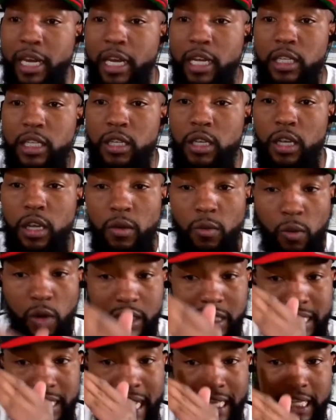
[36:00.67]
minutes.
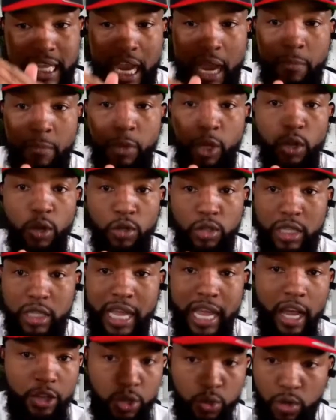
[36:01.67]
Once that timer goes
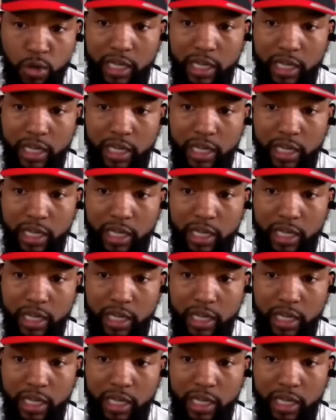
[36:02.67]
down,